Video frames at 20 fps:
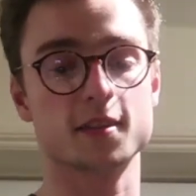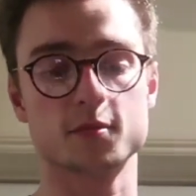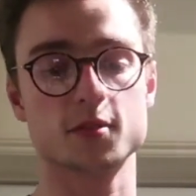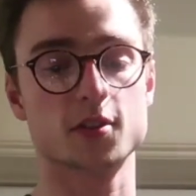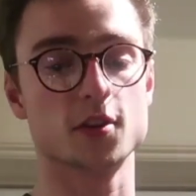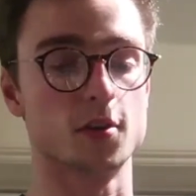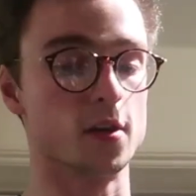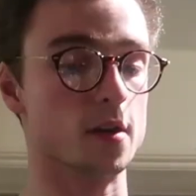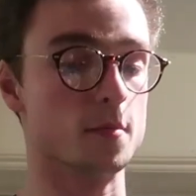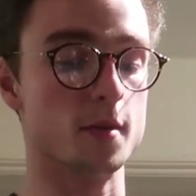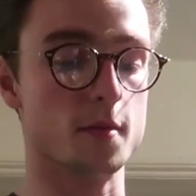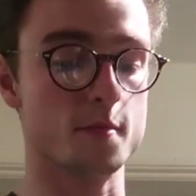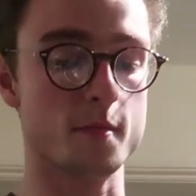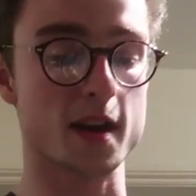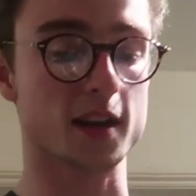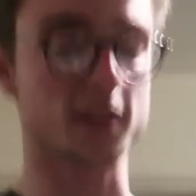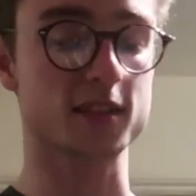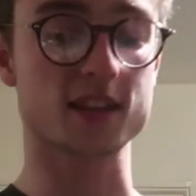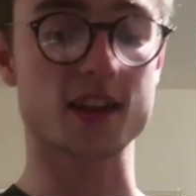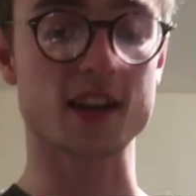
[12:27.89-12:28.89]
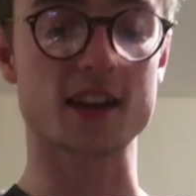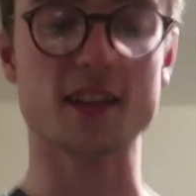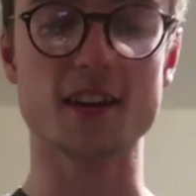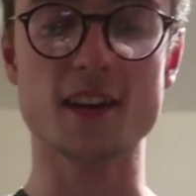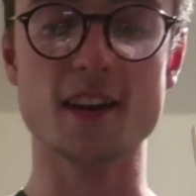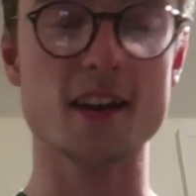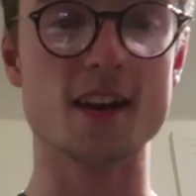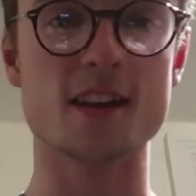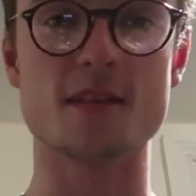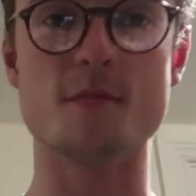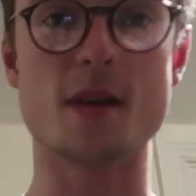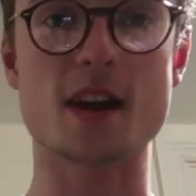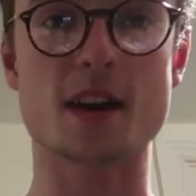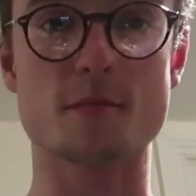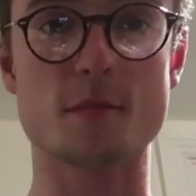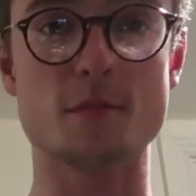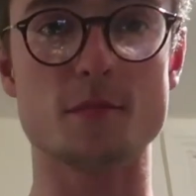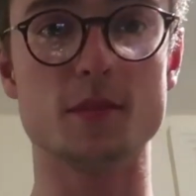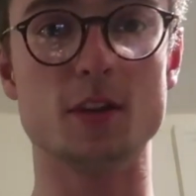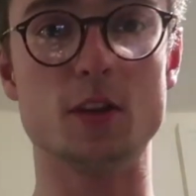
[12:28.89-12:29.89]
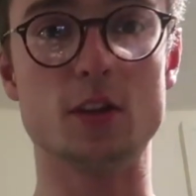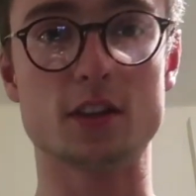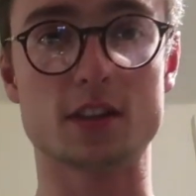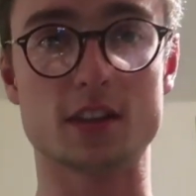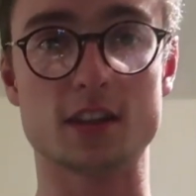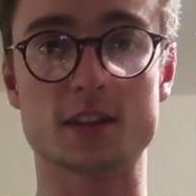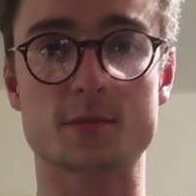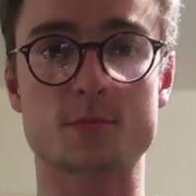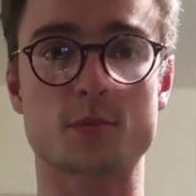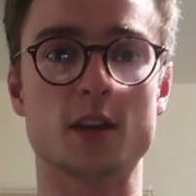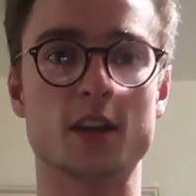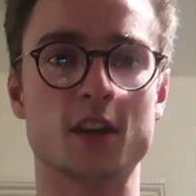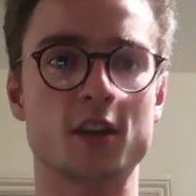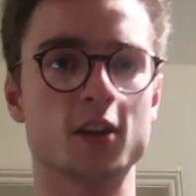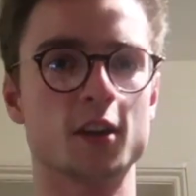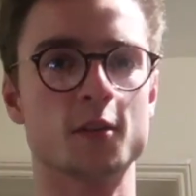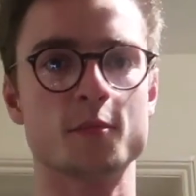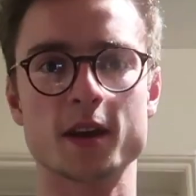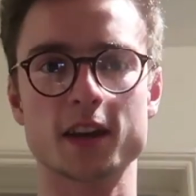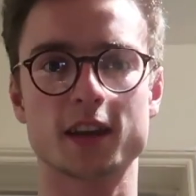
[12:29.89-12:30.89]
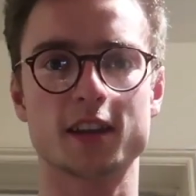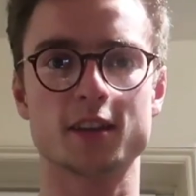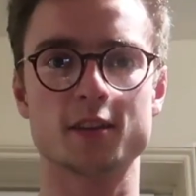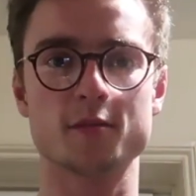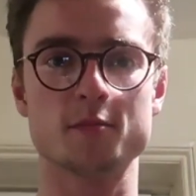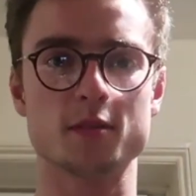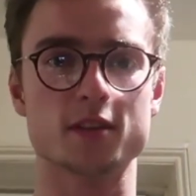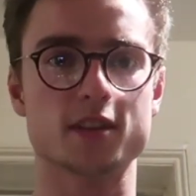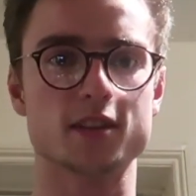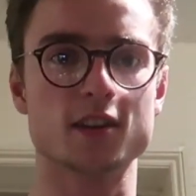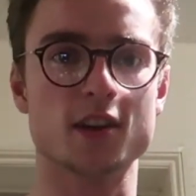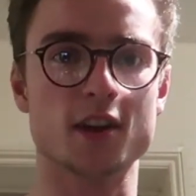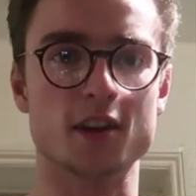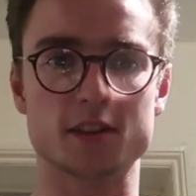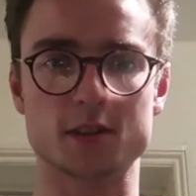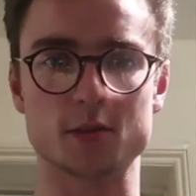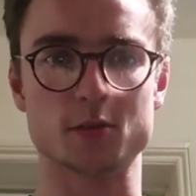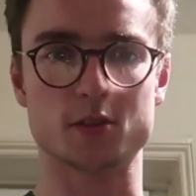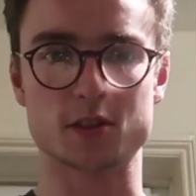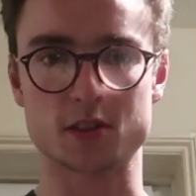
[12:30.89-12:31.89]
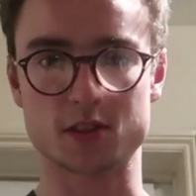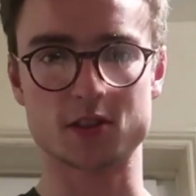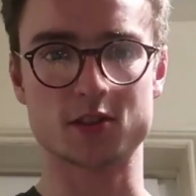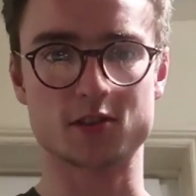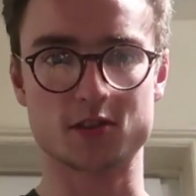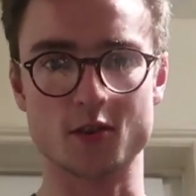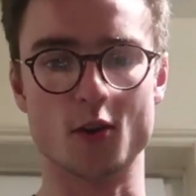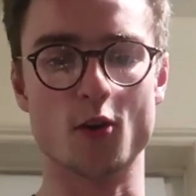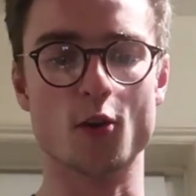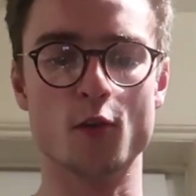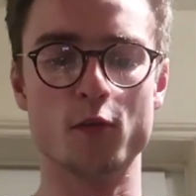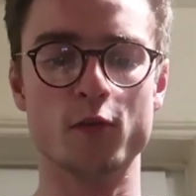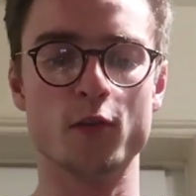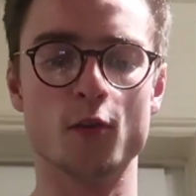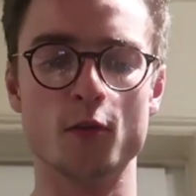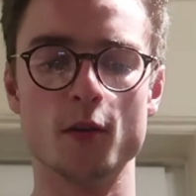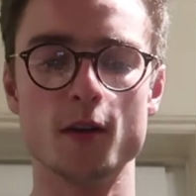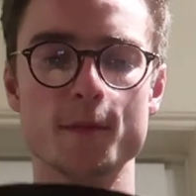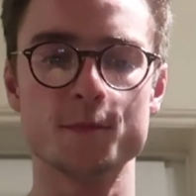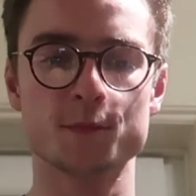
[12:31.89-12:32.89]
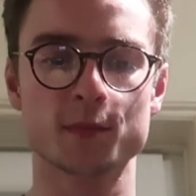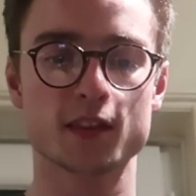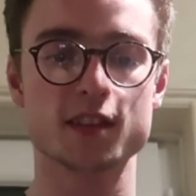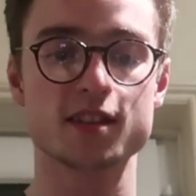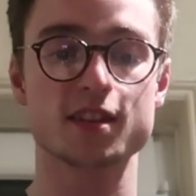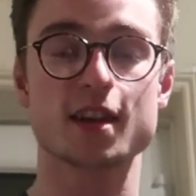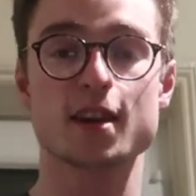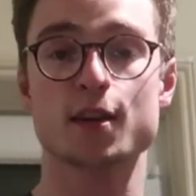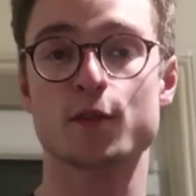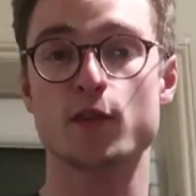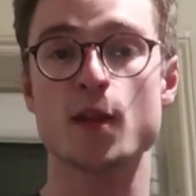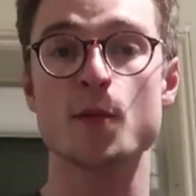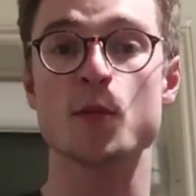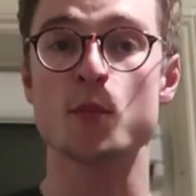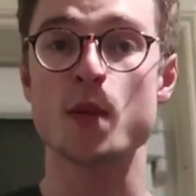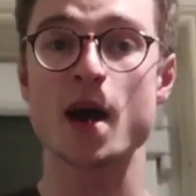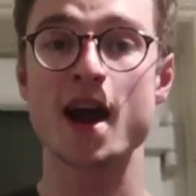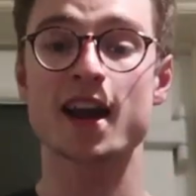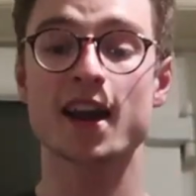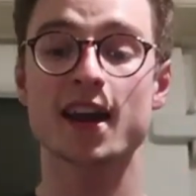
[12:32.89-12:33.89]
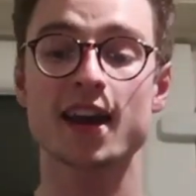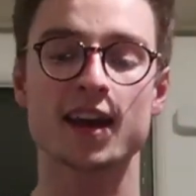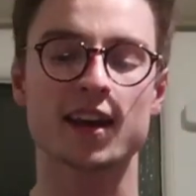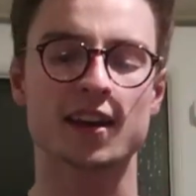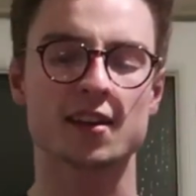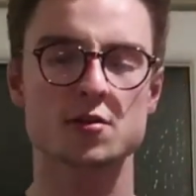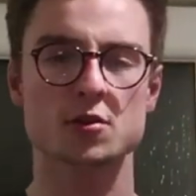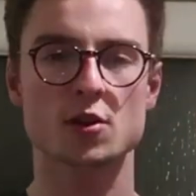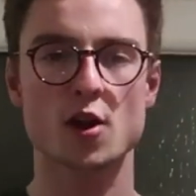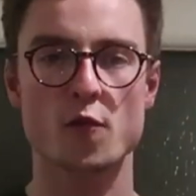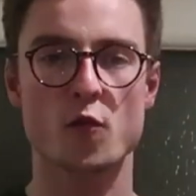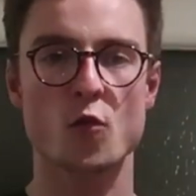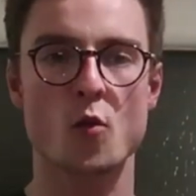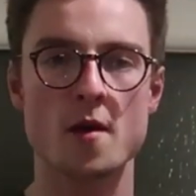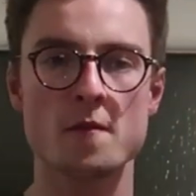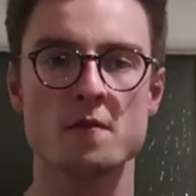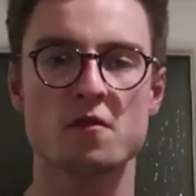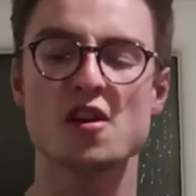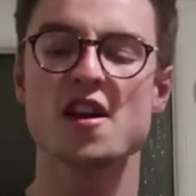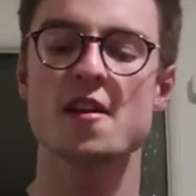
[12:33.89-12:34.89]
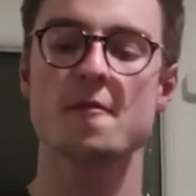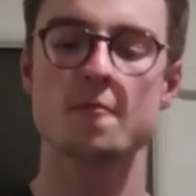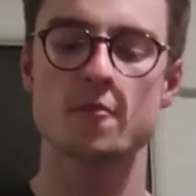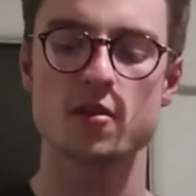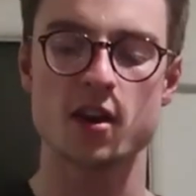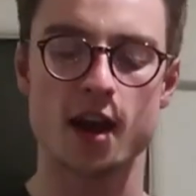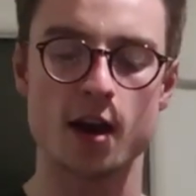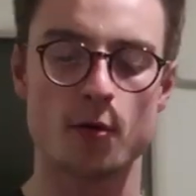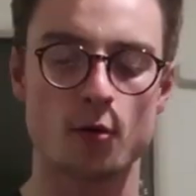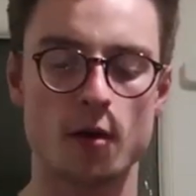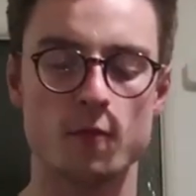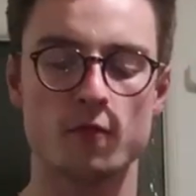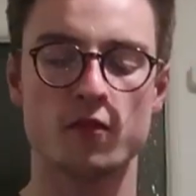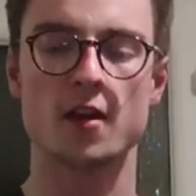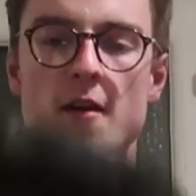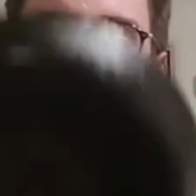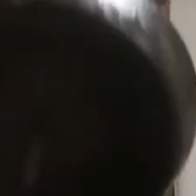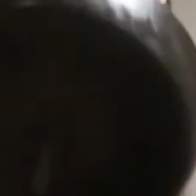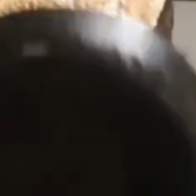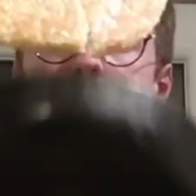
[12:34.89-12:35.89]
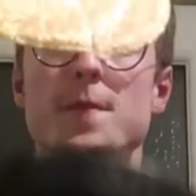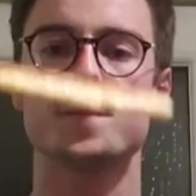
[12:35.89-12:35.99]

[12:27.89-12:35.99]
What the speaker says: I'm sorry, but Meg usually is pretty good at making them, but tonight she was just awful. This is how you flip a pancake. Should we go for one flip? Yeah, one flip.